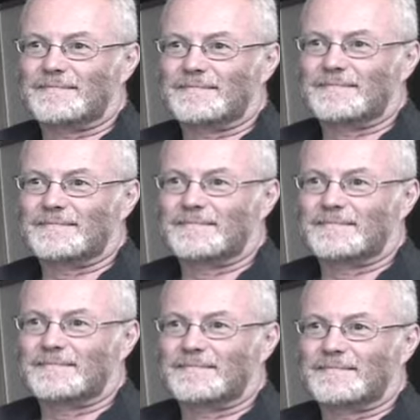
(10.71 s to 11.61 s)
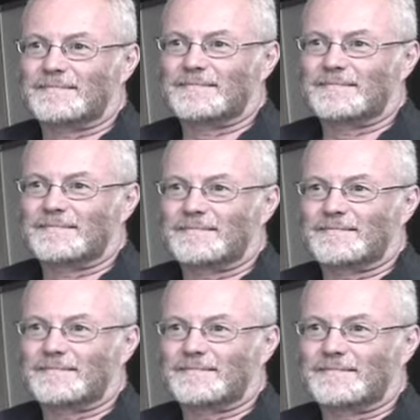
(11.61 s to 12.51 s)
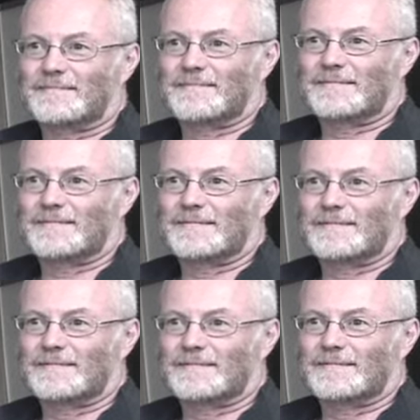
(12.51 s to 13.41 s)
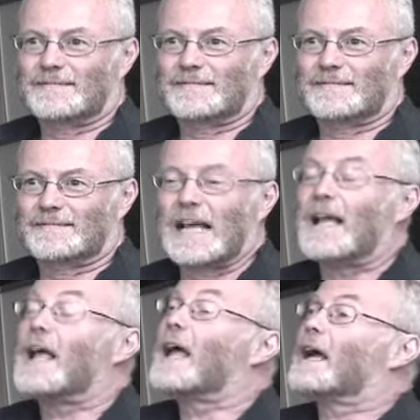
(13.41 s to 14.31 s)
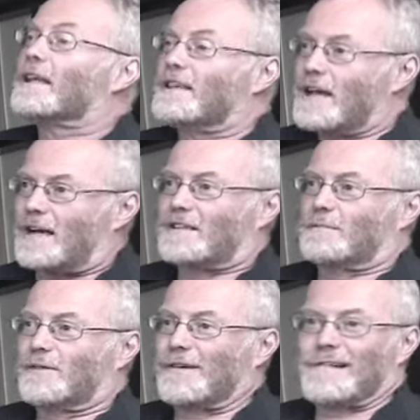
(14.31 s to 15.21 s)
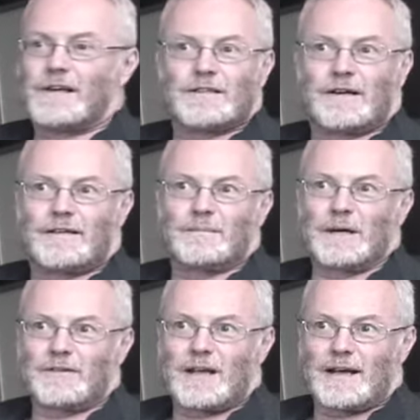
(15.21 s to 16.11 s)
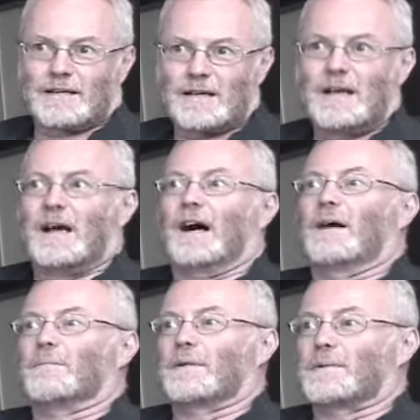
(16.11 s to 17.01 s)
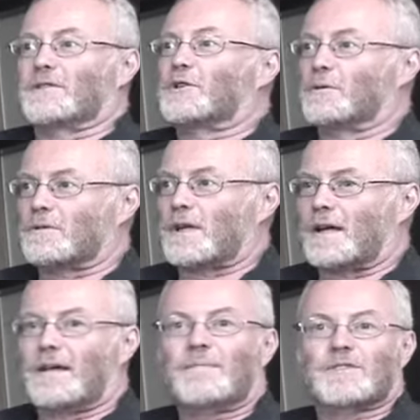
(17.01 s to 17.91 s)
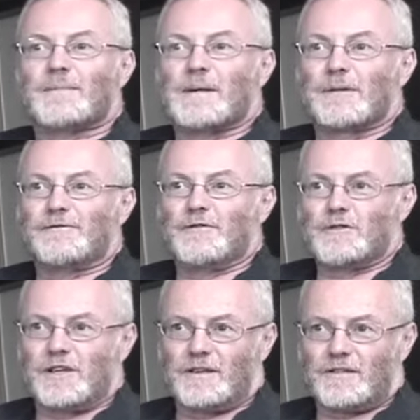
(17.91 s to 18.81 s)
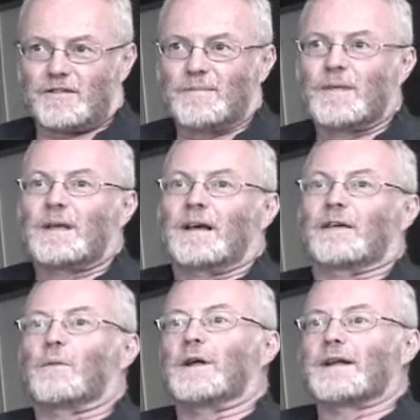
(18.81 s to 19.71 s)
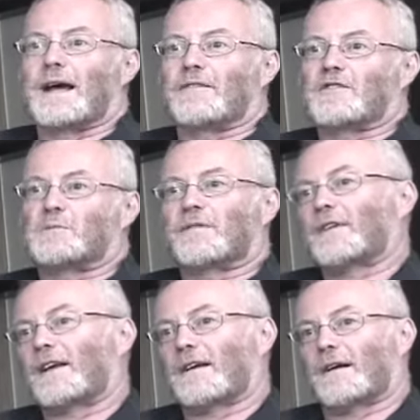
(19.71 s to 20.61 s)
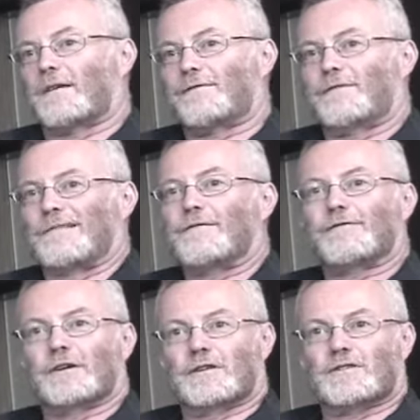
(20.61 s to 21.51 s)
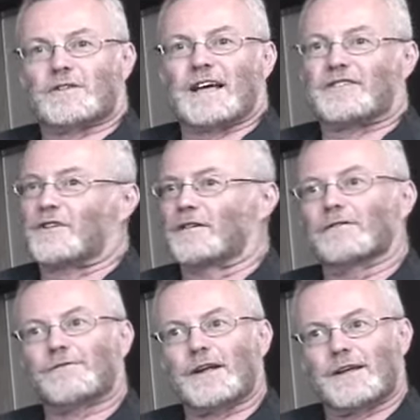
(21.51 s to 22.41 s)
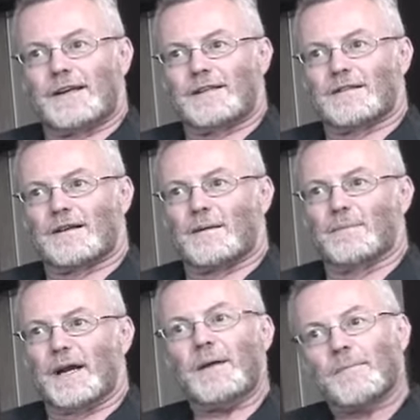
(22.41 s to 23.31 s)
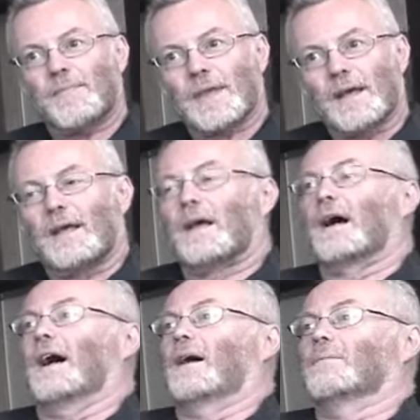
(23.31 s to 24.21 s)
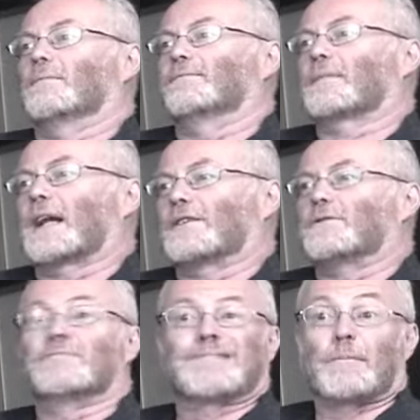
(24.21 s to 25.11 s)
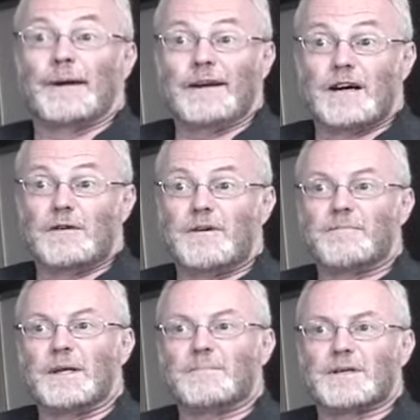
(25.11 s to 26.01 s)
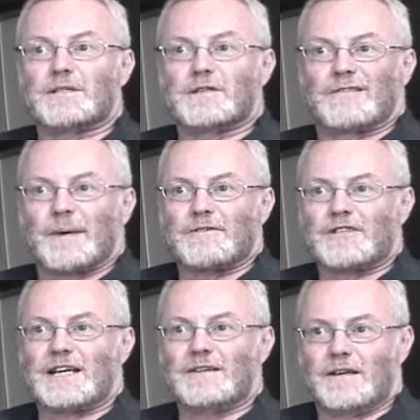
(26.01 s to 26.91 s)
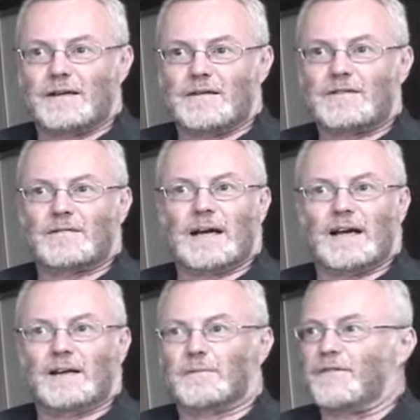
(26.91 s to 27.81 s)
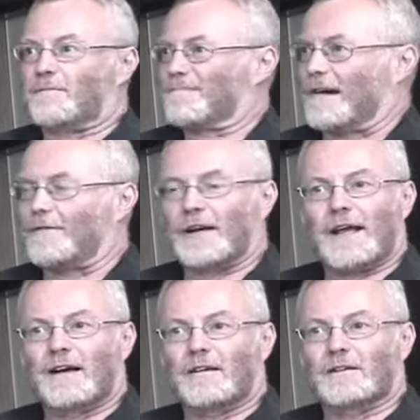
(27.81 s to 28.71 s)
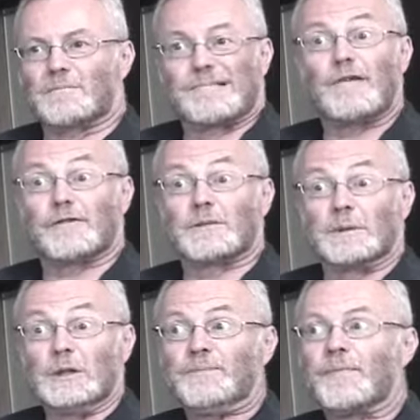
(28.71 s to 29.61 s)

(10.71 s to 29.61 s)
adaptive computing and some financing. Can you tell us more about that? Yes, we're very excited about that. Um, it was Tuesday, September the 14th, and we announced we've taken our very first external funding into the company. Mm -hmm. um, as you probably know, we've been in business for about 10 years, and we've privately held and profitable.